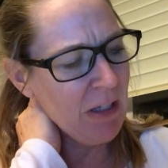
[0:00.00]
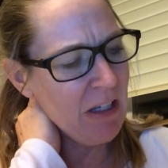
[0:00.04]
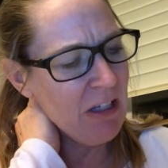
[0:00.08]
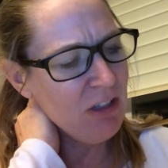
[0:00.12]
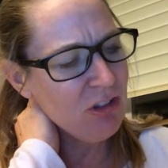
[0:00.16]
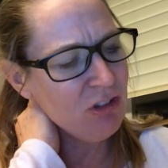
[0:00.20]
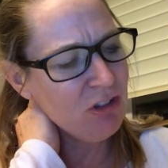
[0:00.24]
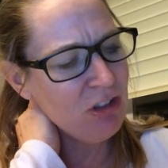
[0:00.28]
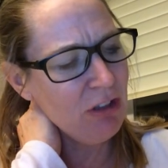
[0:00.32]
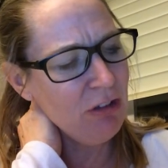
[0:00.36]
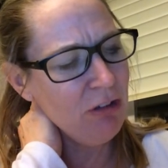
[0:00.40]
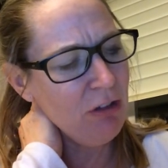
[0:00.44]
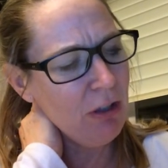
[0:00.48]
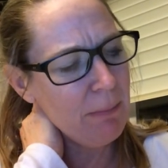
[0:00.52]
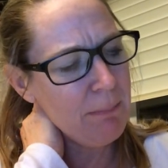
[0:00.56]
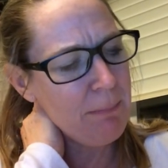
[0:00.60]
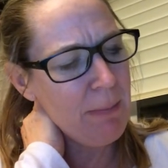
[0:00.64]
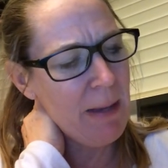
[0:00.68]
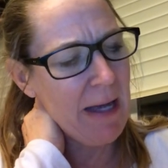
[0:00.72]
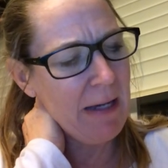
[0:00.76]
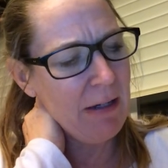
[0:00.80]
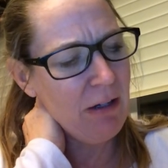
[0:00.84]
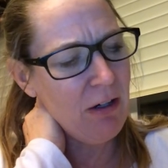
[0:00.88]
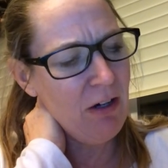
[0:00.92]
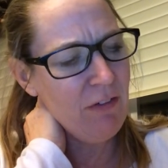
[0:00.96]
She looked
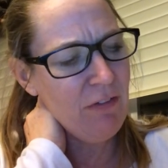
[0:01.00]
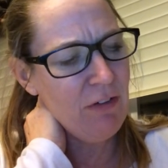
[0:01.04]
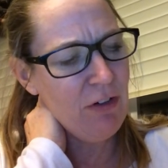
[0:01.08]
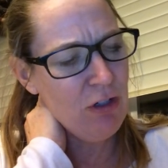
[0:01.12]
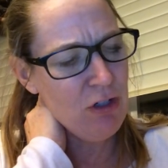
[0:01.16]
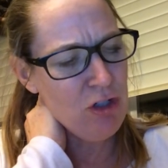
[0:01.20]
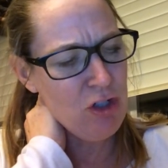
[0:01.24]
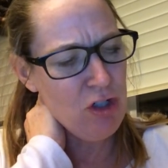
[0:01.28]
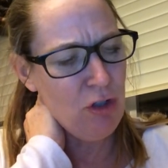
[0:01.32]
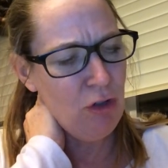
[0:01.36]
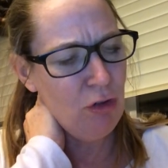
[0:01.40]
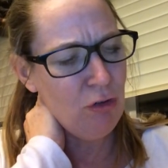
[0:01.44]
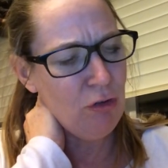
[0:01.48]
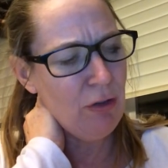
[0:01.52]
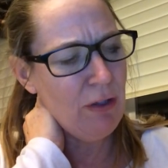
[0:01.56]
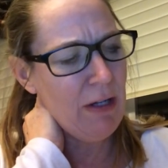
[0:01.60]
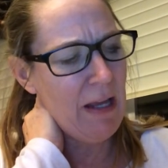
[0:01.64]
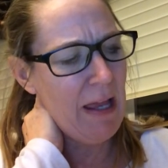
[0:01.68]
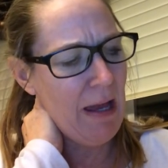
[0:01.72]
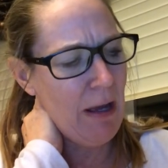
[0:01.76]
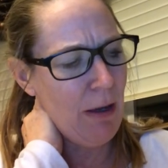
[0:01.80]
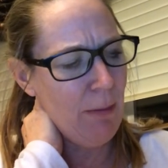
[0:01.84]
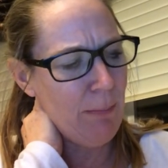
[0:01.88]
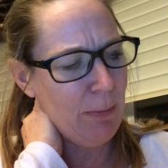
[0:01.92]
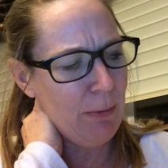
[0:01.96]
back over her shoulder at
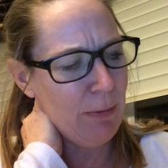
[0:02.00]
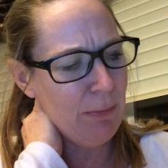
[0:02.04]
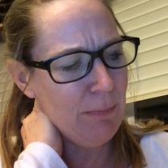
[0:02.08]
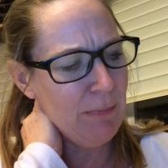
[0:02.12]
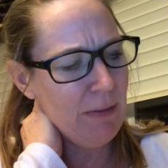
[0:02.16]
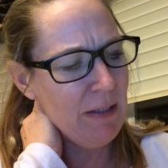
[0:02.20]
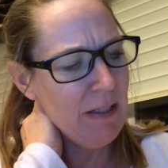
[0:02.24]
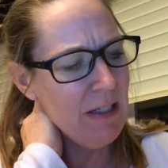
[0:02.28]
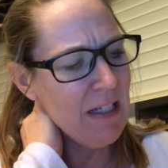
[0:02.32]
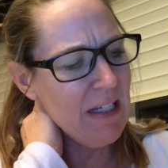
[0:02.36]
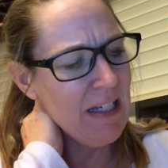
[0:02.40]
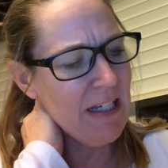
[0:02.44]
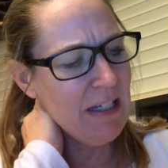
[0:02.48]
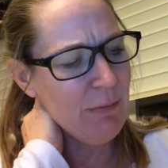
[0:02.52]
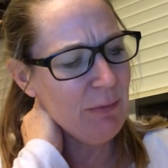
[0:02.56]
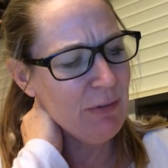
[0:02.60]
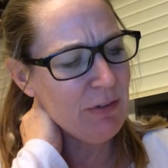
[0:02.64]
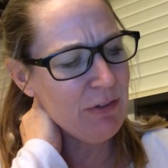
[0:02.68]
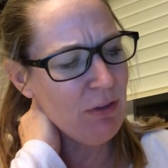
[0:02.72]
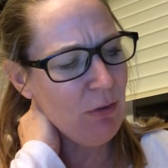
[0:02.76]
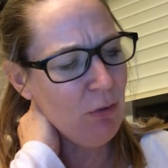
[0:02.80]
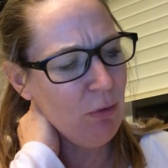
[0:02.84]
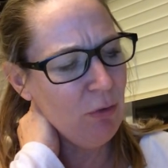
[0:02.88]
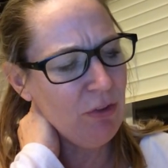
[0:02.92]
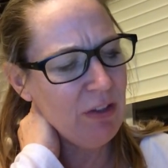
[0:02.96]
Albert. He was
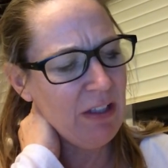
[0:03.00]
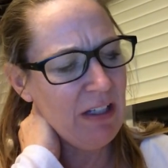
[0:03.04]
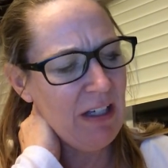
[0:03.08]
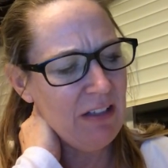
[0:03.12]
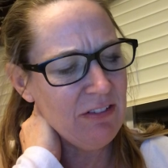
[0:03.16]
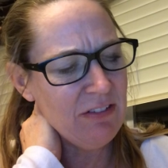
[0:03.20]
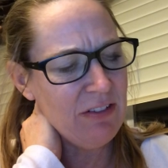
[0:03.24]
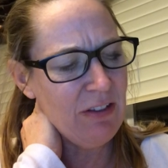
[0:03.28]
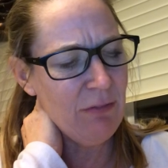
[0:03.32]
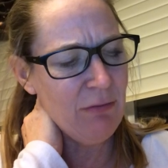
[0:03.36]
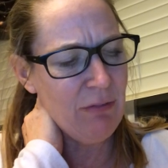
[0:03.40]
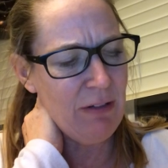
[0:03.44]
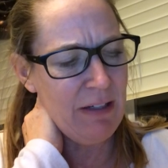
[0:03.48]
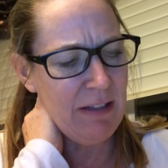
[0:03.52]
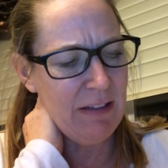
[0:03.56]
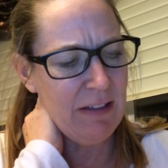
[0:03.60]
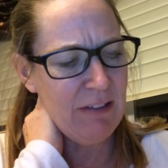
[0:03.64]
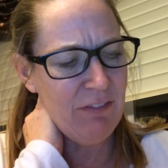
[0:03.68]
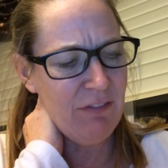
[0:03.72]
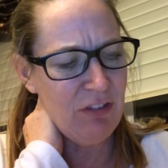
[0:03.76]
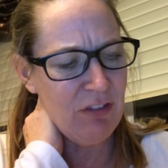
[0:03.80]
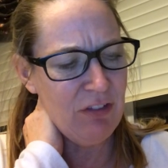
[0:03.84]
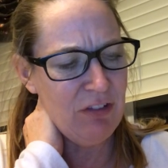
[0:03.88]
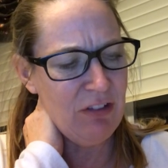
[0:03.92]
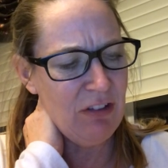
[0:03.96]
holding onto the railing
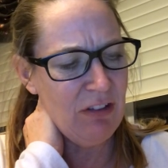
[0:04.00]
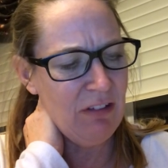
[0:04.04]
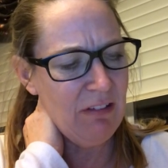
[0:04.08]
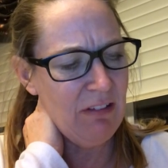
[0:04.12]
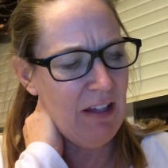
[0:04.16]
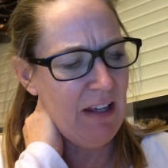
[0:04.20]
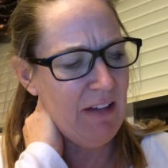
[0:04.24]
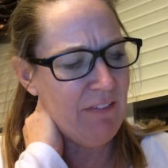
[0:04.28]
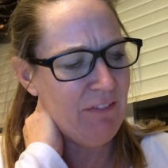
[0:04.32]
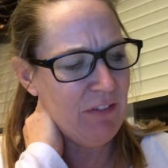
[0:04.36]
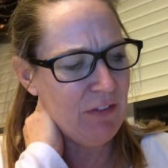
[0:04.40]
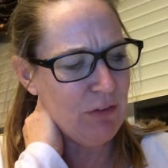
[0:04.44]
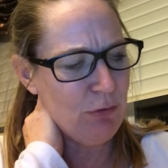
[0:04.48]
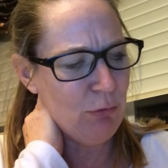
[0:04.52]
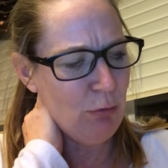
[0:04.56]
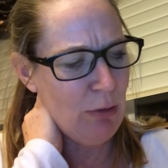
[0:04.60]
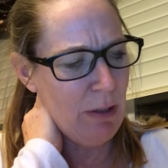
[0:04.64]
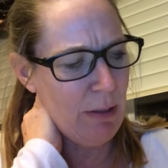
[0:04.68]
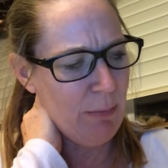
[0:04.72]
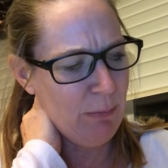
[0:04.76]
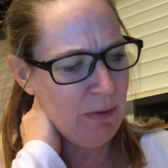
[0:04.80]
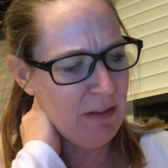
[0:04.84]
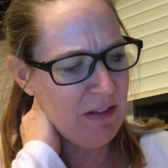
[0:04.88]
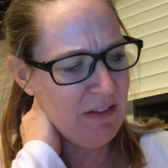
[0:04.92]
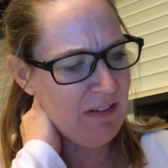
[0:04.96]
for dear life, as
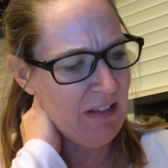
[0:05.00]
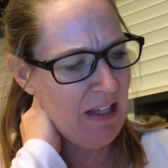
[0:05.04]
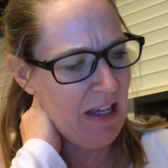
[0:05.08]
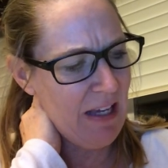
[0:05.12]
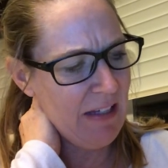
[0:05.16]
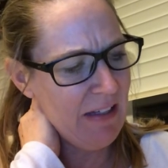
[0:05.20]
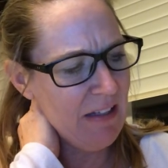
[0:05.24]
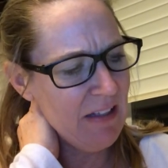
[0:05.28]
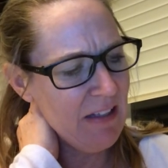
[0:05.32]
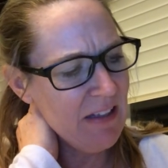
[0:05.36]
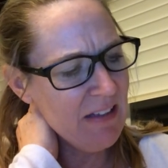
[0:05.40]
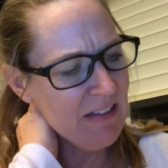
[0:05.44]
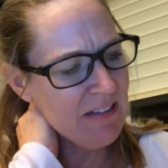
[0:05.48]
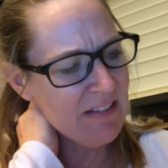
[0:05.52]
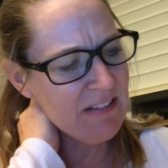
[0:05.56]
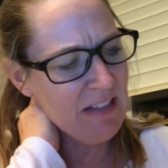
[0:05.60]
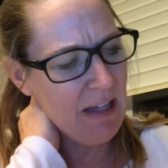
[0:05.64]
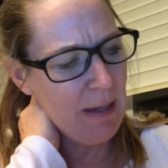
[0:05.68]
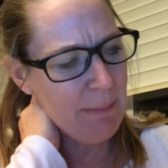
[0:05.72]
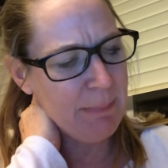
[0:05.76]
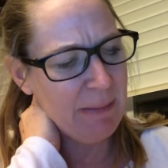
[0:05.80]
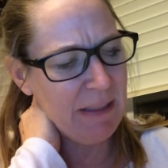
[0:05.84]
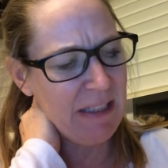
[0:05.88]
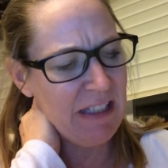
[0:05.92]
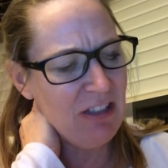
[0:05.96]
Graham would say,
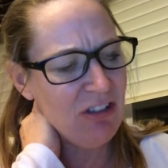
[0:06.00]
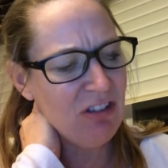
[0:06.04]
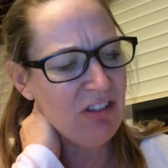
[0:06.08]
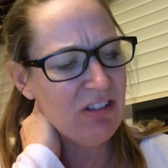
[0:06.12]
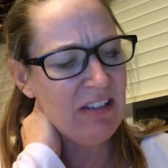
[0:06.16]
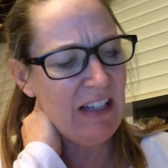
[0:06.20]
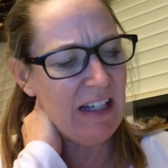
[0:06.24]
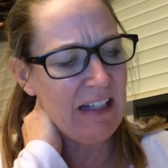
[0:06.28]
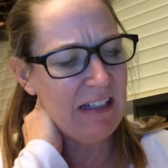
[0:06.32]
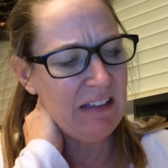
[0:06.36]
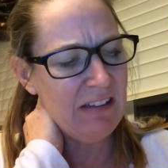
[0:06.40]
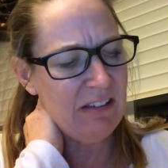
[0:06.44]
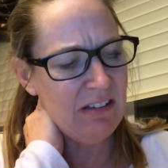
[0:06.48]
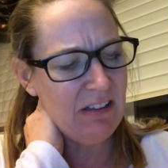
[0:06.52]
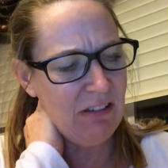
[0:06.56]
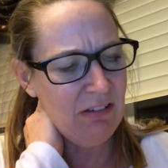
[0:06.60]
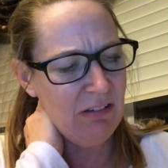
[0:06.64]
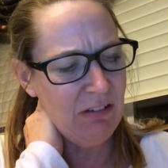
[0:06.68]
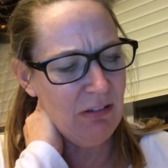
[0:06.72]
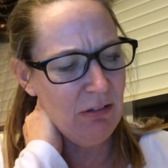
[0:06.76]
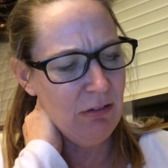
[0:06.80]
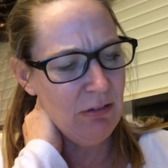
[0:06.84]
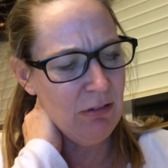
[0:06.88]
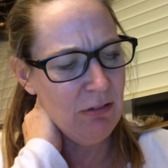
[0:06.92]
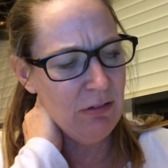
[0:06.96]
stopping each second to
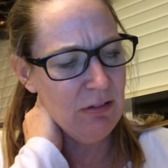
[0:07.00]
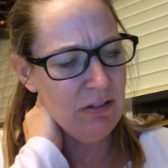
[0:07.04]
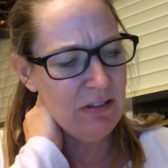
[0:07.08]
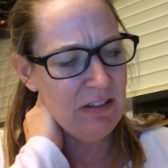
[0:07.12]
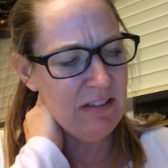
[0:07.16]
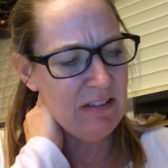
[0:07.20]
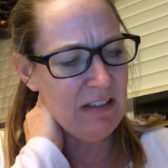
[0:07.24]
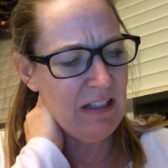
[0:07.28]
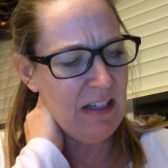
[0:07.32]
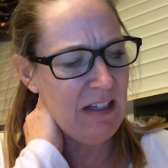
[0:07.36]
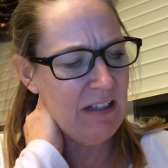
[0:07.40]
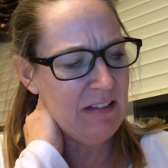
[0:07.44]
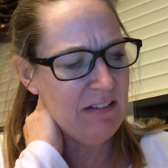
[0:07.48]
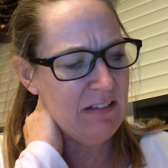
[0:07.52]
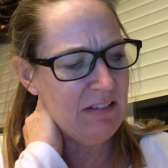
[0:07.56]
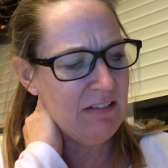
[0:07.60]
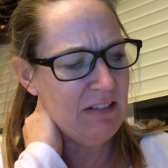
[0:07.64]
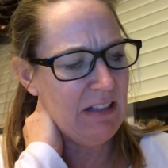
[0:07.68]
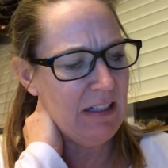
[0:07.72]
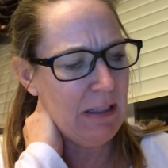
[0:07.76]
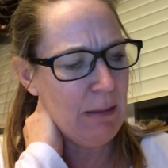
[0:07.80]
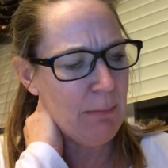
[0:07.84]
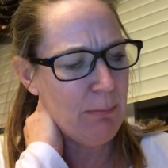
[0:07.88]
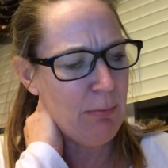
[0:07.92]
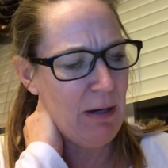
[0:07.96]
close his eyes and
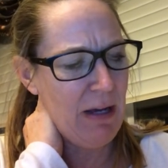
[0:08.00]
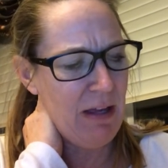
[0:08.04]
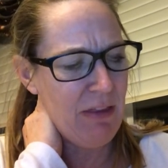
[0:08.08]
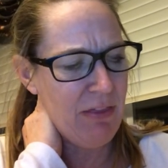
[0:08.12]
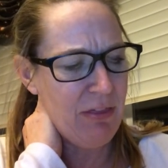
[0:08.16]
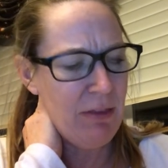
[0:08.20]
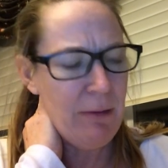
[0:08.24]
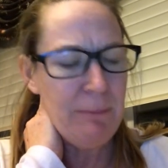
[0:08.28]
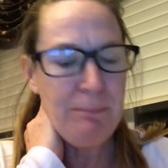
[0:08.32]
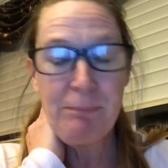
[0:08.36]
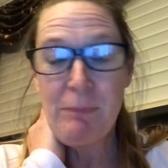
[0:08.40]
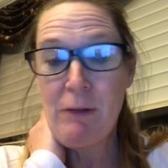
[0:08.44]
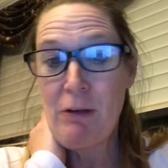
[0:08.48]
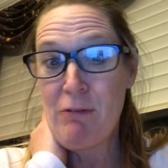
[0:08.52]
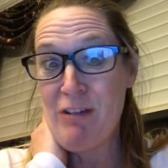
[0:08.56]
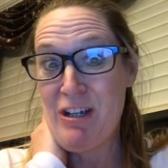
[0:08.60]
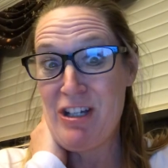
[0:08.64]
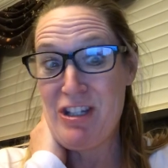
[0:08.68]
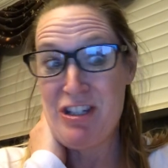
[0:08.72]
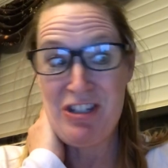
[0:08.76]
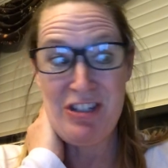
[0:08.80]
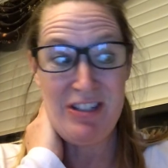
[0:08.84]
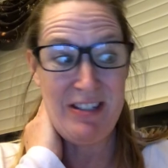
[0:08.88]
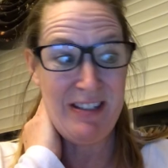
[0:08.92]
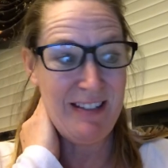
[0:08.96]
take a breath.
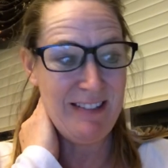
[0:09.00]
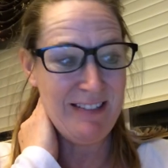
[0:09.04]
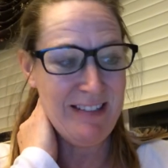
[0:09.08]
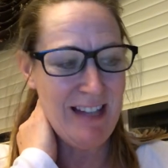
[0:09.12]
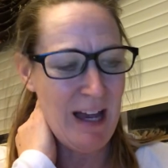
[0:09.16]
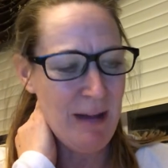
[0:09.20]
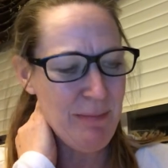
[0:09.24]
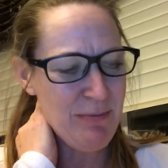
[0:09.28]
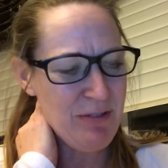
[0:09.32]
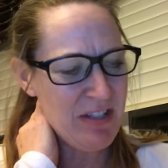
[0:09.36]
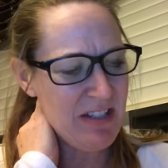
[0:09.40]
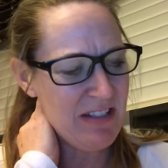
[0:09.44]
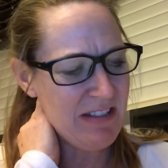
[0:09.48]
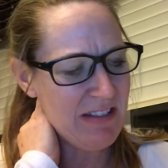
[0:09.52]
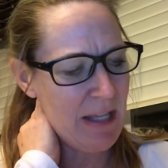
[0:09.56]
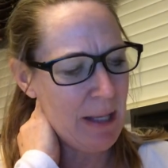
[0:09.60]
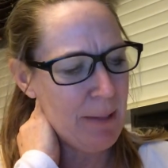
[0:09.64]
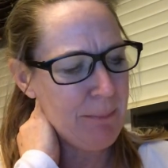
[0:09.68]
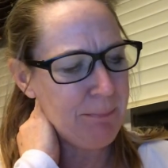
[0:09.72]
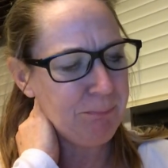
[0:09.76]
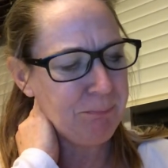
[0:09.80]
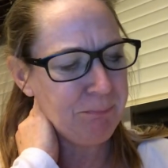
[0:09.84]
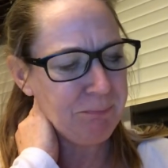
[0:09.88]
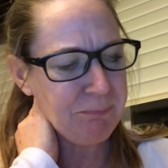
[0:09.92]
Race you to the top, she said.